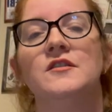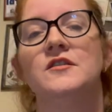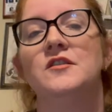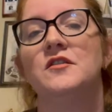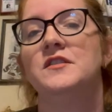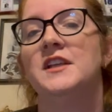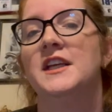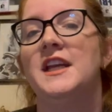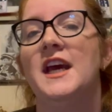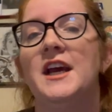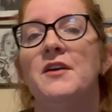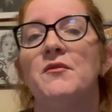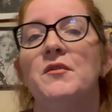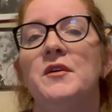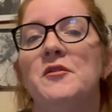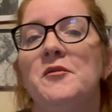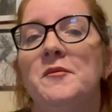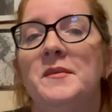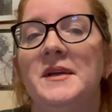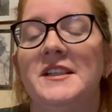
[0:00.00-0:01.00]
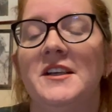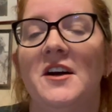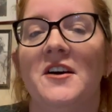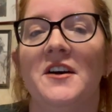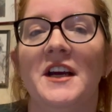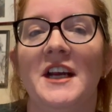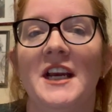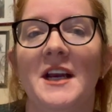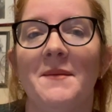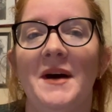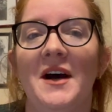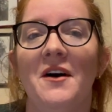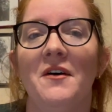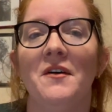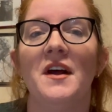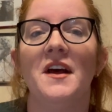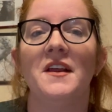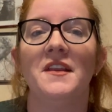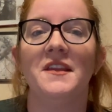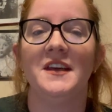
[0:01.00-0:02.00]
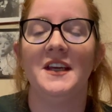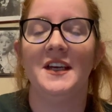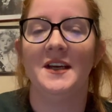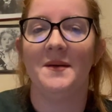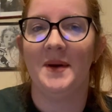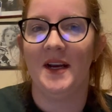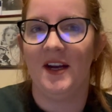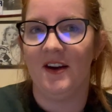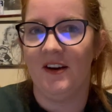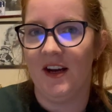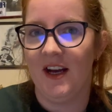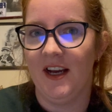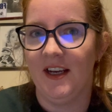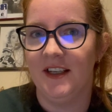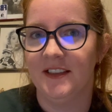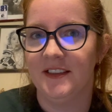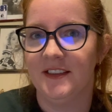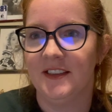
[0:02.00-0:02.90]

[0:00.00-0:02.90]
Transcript: So today we will be talking about Theda Bara.